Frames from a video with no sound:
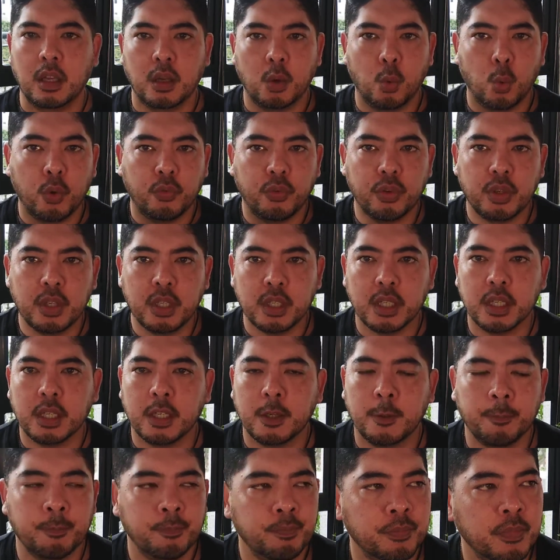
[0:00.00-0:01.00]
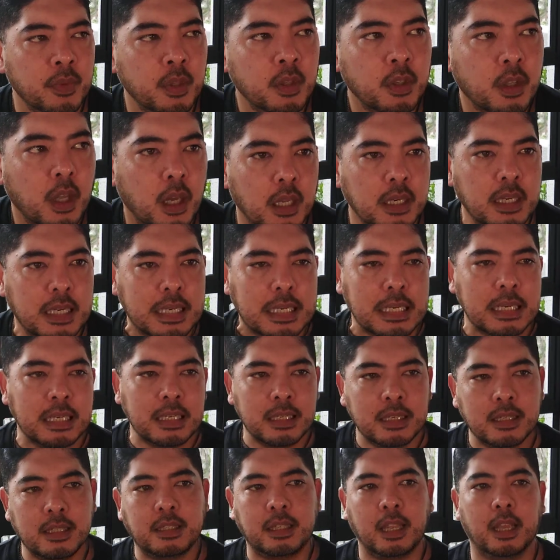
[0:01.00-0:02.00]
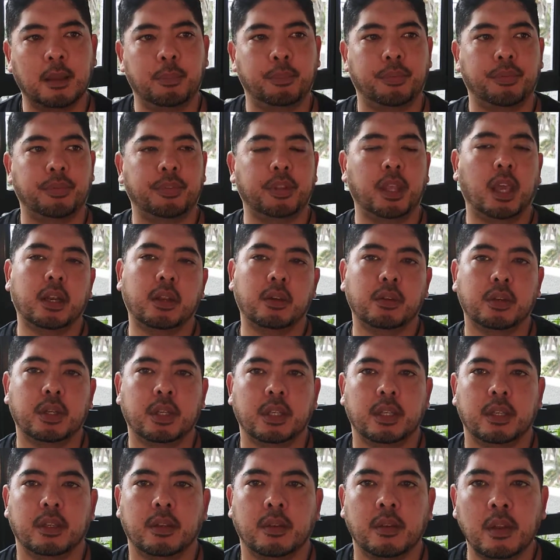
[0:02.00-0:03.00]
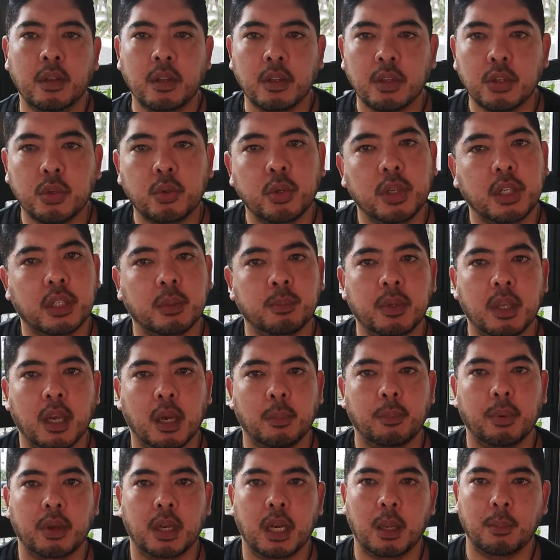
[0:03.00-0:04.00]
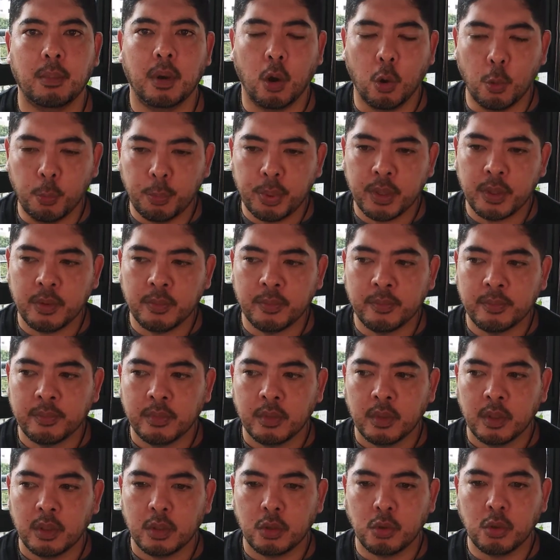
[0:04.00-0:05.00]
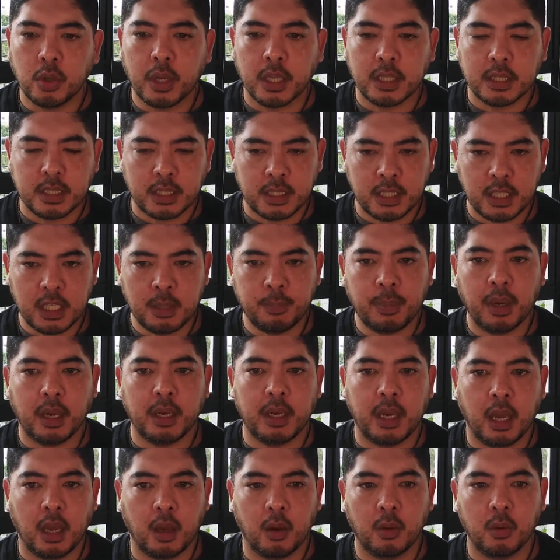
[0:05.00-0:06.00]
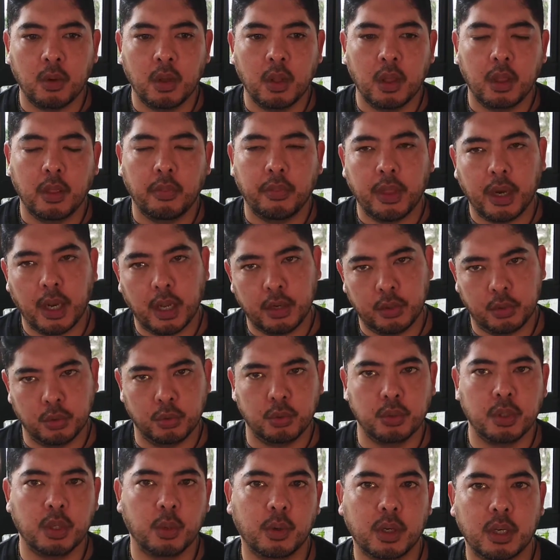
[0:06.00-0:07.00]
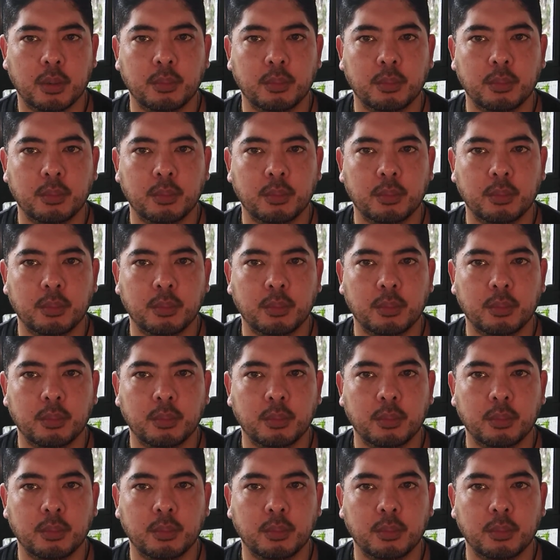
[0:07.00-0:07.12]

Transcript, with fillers: or if you need a an in-depth tarot reading, you hit me up. And I'm hoping you can see by now that I do know what